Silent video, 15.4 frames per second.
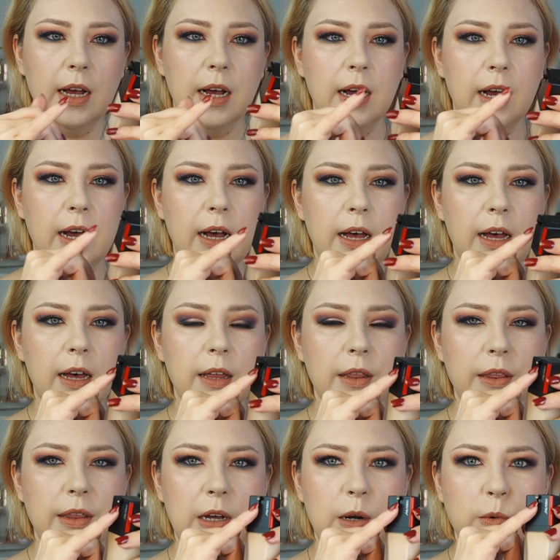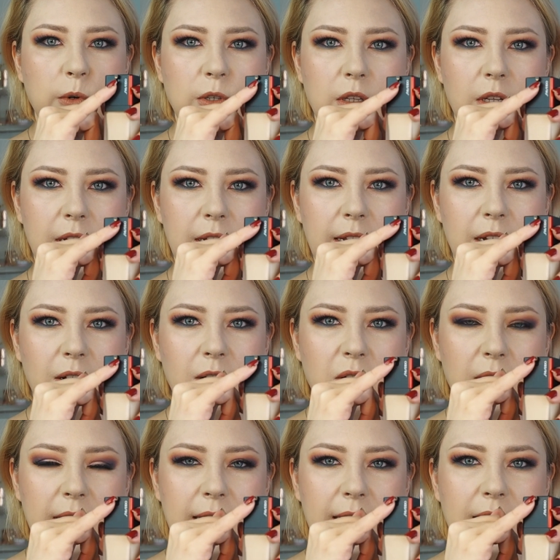there was the little
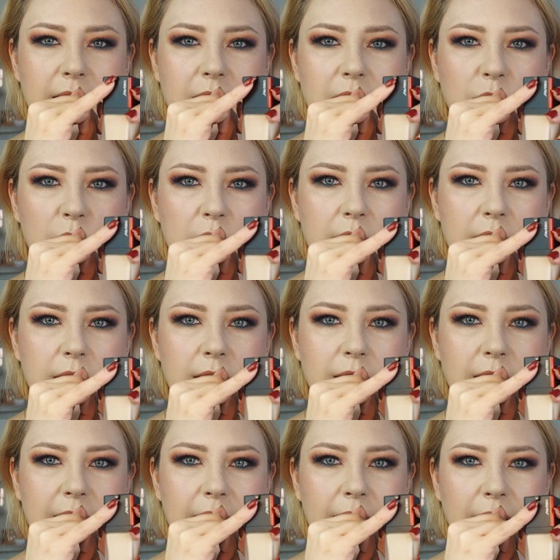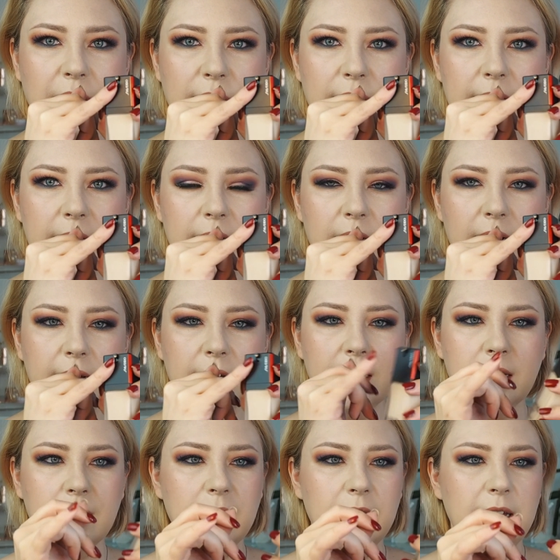extra stayed there, and